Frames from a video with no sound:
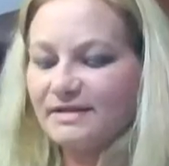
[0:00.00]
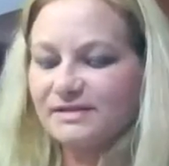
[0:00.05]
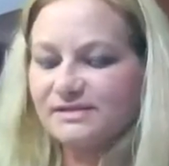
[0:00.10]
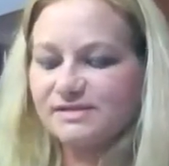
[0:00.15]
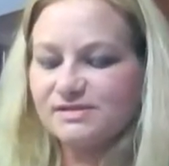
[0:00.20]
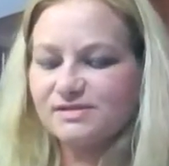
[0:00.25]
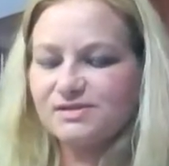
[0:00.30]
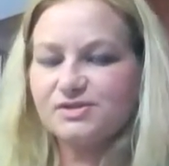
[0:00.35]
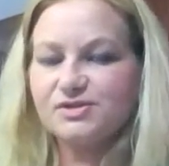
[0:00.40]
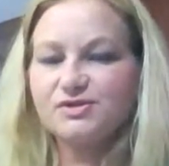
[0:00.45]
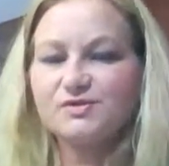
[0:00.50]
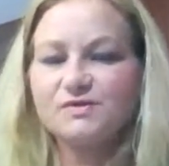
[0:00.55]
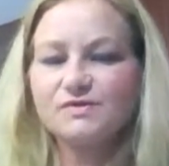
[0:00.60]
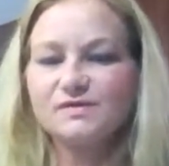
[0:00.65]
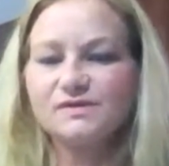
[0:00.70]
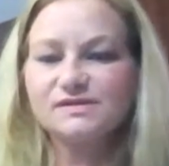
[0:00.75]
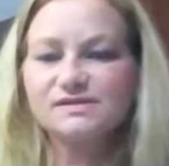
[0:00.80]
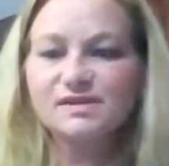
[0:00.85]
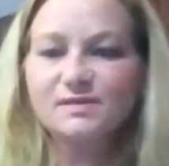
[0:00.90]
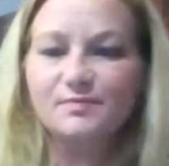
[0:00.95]
this too.
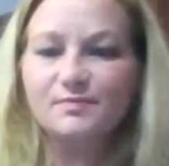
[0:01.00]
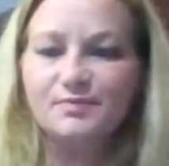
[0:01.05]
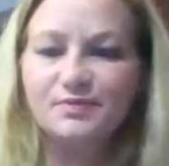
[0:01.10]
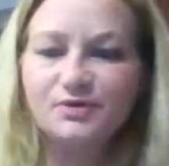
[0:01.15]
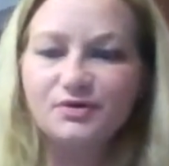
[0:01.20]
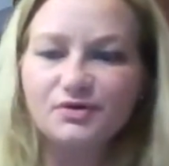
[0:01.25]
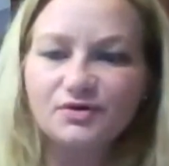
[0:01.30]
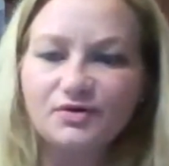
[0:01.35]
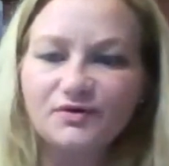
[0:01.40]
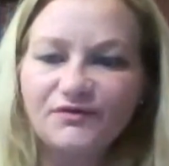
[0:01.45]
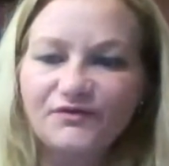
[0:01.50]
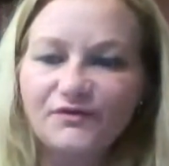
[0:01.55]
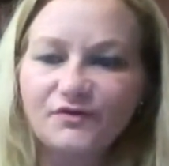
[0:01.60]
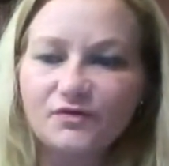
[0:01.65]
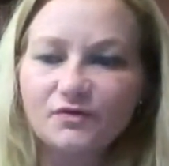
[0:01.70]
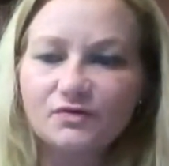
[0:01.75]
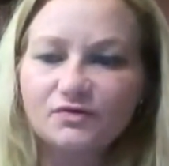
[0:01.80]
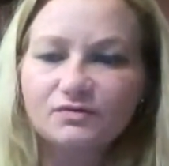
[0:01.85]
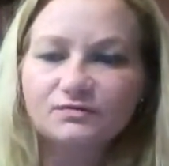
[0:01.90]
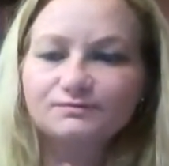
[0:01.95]
It's a
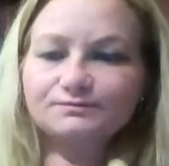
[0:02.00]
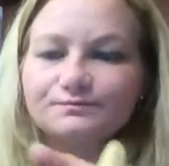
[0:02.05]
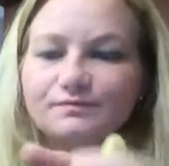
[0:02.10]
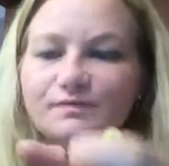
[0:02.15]
beautiful,